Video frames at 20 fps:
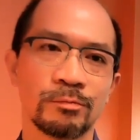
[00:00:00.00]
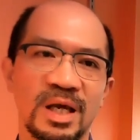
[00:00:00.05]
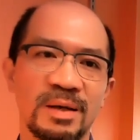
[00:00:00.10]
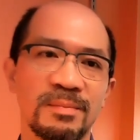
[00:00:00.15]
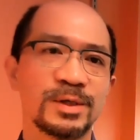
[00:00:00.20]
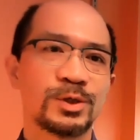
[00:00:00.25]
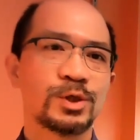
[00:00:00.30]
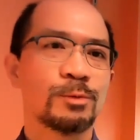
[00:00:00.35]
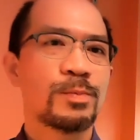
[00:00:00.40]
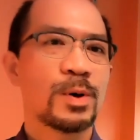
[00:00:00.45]

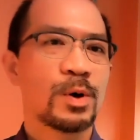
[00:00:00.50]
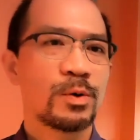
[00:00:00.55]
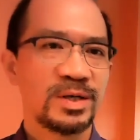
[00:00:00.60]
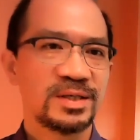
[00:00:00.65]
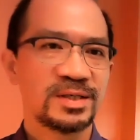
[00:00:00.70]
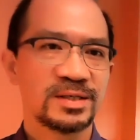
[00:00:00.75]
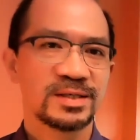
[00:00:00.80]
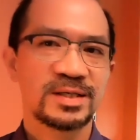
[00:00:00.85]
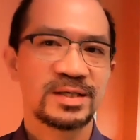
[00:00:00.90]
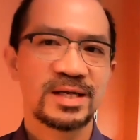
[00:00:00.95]

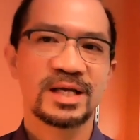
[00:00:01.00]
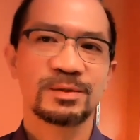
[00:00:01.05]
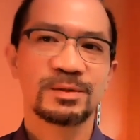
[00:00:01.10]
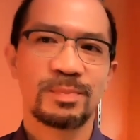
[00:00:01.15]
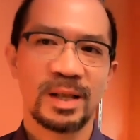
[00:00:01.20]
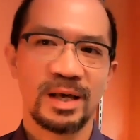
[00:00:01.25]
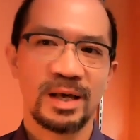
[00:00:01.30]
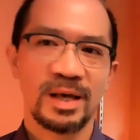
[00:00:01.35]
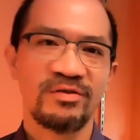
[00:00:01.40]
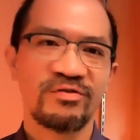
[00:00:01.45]
Hematopoiesis takes
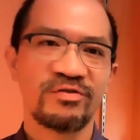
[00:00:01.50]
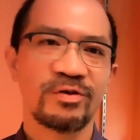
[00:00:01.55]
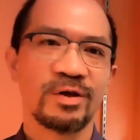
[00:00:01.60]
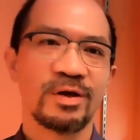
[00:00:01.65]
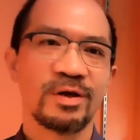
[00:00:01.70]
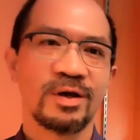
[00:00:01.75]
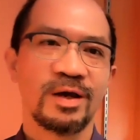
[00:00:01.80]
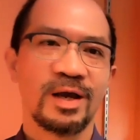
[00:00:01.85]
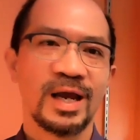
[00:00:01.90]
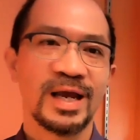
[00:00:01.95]
place
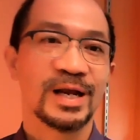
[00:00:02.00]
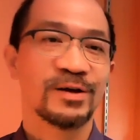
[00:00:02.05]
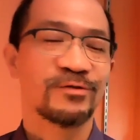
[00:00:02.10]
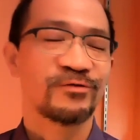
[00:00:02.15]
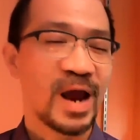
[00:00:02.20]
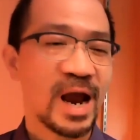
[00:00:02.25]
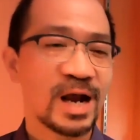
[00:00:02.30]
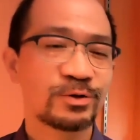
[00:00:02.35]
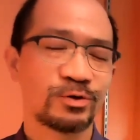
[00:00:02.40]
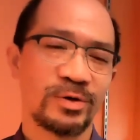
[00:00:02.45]
in a
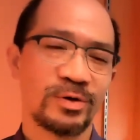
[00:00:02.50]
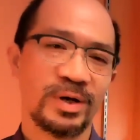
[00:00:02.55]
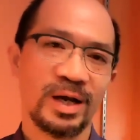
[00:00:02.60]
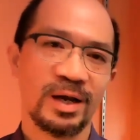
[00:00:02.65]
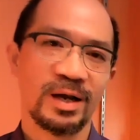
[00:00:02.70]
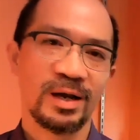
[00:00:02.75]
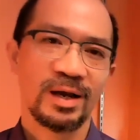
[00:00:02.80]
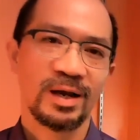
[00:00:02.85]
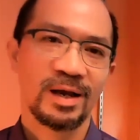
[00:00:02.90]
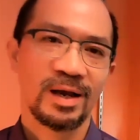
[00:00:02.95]

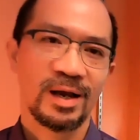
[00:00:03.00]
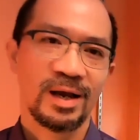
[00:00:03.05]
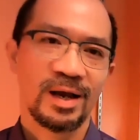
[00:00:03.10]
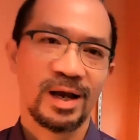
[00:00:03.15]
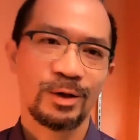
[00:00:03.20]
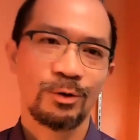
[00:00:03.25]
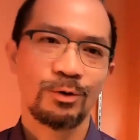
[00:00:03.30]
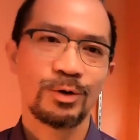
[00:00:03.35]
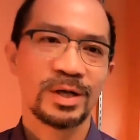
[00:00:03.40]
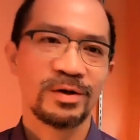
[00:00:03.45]
factory,
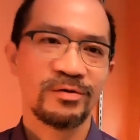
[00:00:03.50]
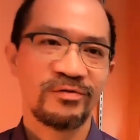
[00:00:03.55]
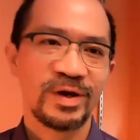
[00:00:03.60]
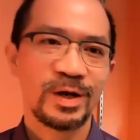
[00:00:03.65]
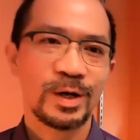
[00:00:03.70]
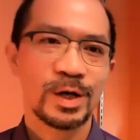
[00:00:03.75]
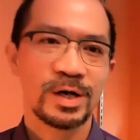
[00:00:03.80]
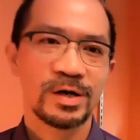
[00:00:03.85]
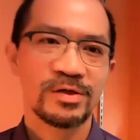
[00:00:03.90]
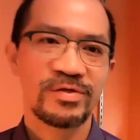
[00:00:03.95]
and you can
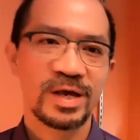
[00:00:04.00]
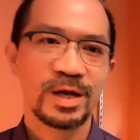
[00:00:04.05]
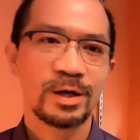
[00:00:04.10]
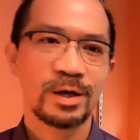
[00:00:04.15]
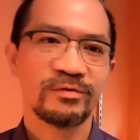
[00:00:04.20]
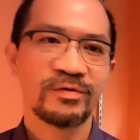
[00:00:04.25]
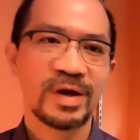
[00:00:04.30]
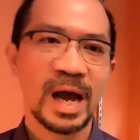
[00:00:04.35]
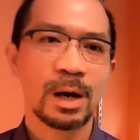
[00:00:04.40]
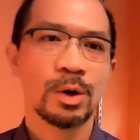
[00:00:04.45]
think
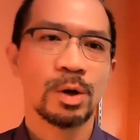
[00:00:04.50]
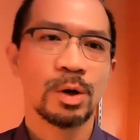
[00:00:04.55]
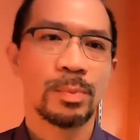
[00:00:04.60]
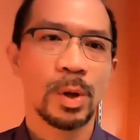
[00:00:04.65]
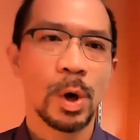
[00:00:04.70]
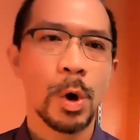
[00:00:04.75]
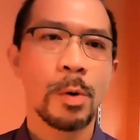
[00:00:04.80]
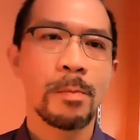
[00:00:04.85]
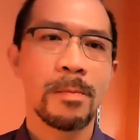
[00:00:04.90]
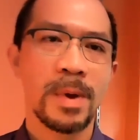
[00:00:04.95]
of our
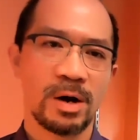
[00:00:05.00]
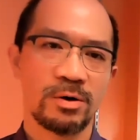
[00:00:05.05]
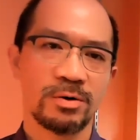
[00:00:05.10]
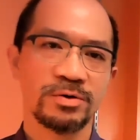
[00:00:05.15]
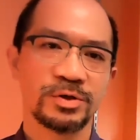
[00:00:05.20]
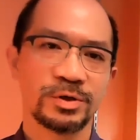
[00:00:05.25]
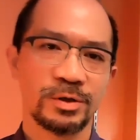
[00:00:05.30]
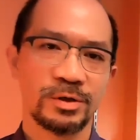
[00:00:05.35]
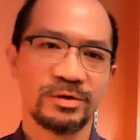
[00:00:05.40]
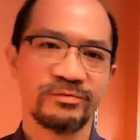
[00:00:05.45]
bone
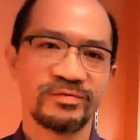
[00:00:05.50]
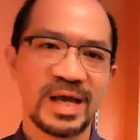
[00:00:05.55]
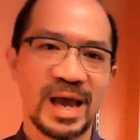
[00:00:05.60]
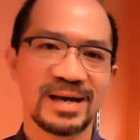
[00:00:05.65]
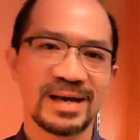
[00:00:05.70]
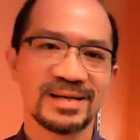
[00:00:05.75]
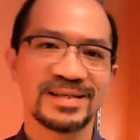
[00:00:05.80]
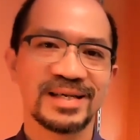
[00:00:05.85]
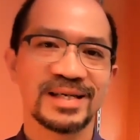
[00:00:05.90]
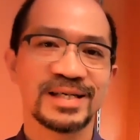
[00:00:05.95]
marrow serves
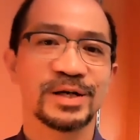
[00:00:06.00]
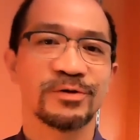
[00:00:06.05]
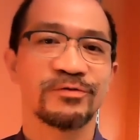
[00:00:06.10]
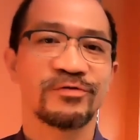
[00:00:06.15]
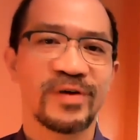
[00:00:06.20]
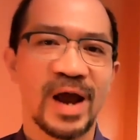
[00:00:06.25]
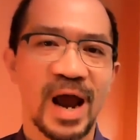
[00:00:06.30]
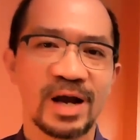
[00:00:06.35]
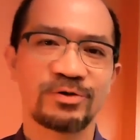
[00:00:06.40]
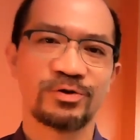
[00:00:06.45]
as the
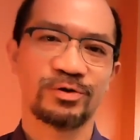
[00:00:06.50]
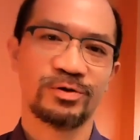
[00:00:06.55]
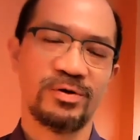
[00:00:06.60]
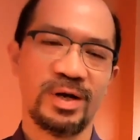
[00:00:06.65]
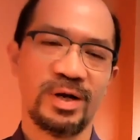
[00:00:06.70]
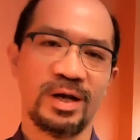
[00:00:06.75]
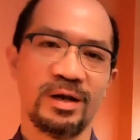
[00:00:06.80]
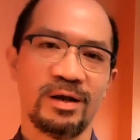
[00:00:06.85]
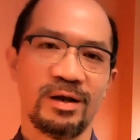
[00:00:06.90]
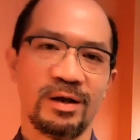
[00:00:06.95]

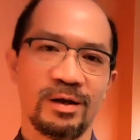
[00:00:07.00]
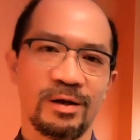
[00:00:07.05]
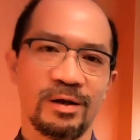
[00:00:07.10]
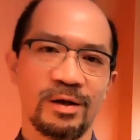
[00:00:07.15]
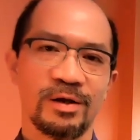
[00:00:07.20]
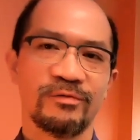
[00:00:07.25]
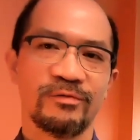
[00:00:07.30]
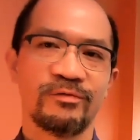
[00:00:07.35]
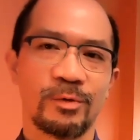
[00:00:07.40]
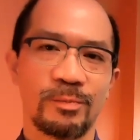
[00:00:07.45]
factory
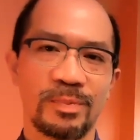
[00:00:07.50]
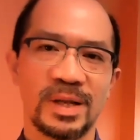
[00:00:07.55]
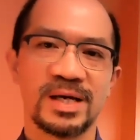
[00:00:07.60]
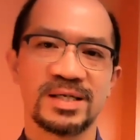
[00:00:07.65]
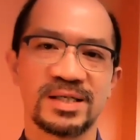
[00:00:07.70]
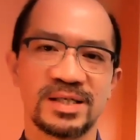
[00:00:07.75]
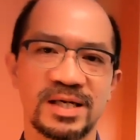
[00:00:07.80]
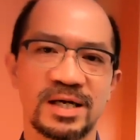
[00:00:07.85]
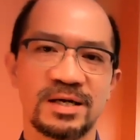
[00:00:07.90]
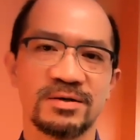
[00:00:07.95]
for
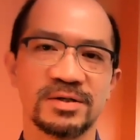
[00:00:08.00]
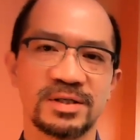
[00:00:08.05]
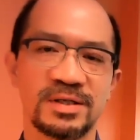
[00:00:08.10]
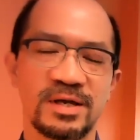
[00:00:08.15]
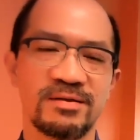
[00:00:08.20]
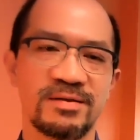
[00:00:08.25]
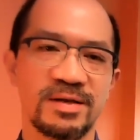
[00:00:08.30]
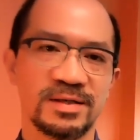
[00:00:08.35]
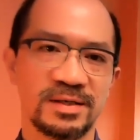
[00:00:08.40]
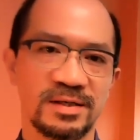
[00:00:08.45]
blood cell
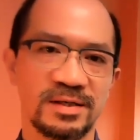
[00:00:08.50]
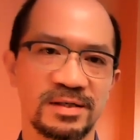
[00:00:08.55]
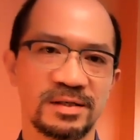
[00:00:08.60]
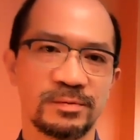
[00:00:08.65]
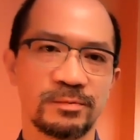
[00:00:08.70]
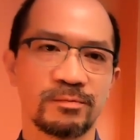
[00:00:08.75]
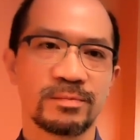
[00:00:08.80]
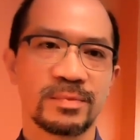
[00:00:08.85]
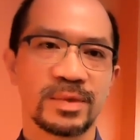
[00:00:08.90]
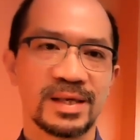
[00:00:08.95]

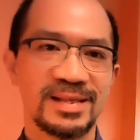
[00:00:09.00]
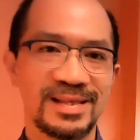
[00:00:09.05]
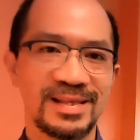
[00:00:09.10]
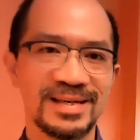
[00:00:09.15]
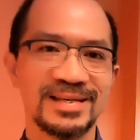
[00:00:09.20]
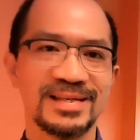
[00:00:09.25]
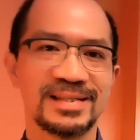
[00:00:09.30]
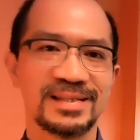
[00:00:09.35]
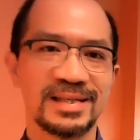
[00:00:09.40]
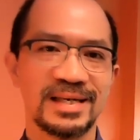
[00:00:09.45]
synthesis.
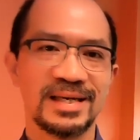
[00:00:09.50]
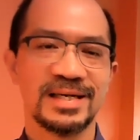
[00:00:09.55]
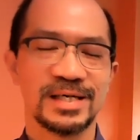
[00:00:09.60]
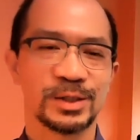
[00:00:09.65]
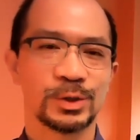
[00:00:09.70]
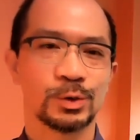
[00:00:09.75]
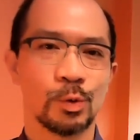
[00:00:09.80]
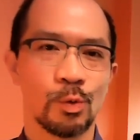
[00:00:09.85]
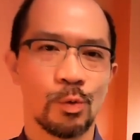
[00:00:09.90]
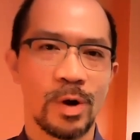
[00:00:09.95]
This
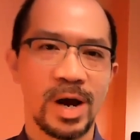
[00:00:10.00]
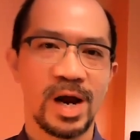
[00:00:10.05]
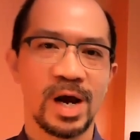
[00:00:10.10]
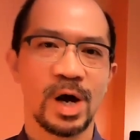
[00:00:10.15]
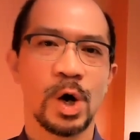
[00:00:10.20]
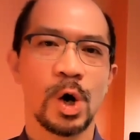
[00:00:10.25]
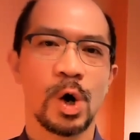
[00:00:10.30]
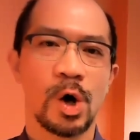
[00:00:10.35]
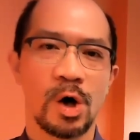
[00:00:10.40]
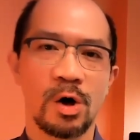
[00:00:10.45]
is
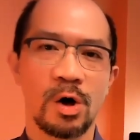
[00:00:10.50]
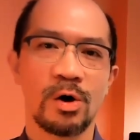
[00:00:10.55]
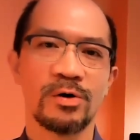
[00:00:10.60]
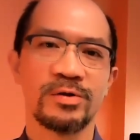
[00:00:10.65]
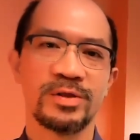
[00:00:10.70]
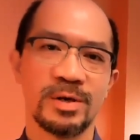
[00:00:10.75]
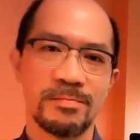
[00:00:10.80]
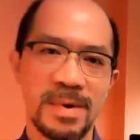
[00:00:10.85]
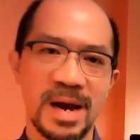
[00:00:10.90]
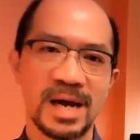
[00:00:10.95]
where
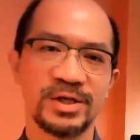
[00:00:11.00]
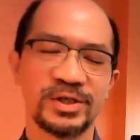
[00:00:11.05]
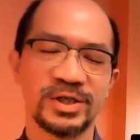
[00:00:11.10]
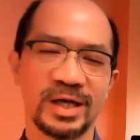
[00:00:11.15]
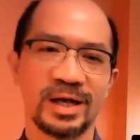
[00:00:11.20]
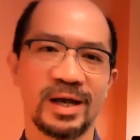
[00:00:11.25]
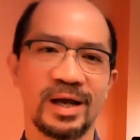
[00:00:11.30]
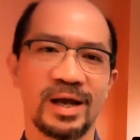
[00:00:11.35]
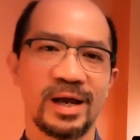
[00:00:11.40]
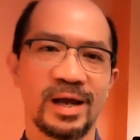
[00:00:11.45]
all the
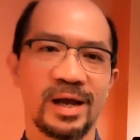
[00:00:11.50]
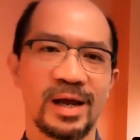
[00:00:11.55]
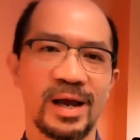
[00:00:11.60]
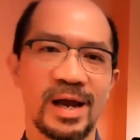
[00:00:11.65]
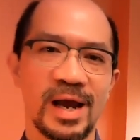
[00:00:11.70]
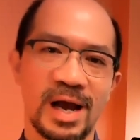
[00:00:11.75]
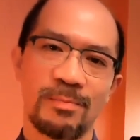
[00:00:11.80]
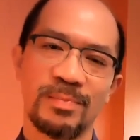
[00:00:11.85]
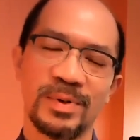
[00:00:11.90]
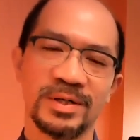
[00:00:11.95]
magic
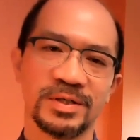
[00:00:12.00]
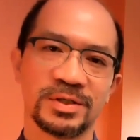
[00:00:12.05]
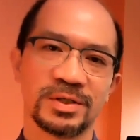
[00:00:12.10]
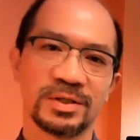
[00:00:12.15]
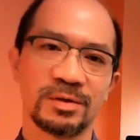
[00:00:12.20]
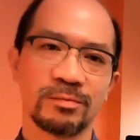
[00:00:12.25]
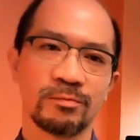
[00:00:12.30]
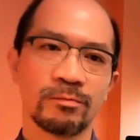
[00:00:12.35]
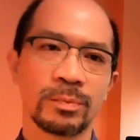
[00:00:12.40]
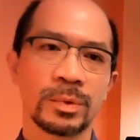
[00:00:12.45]

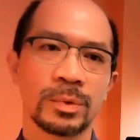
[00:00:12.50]
happens.